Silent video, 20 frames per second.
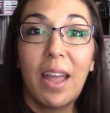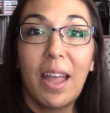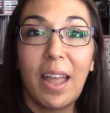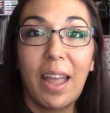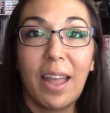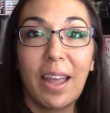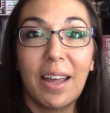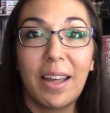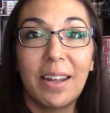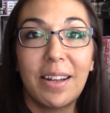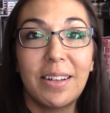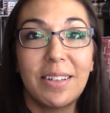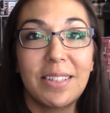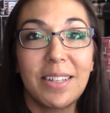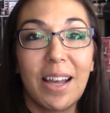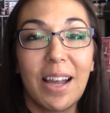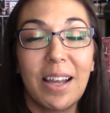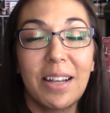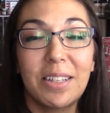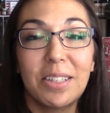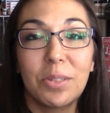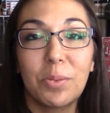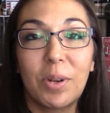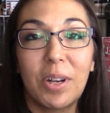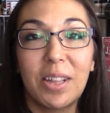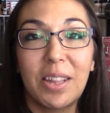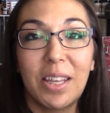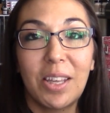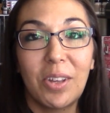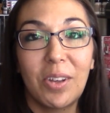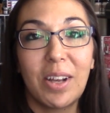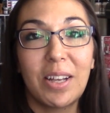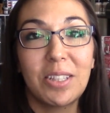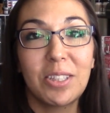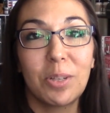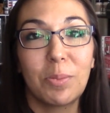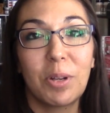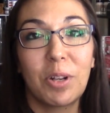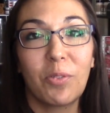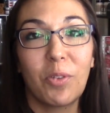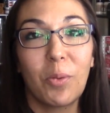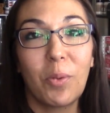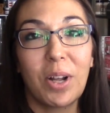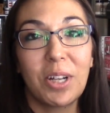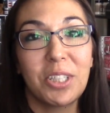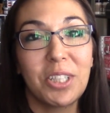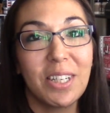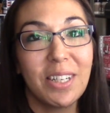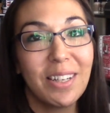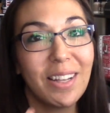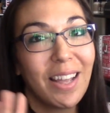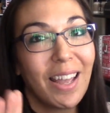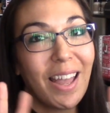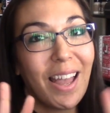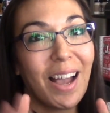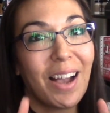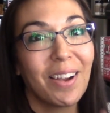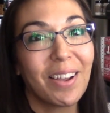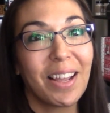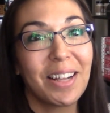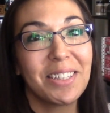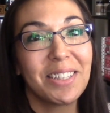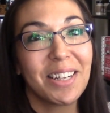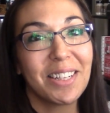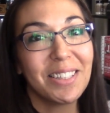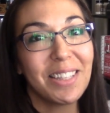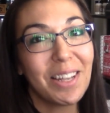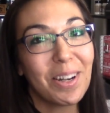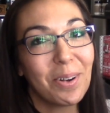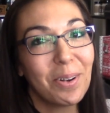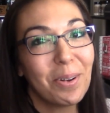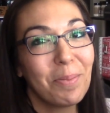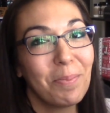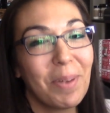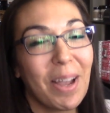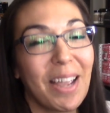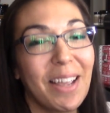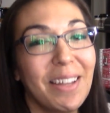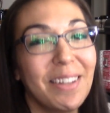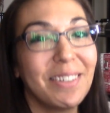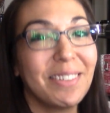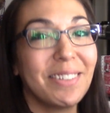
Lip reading: And I just want to thank you guys so much for watching. I'll catch you guys later. Bye.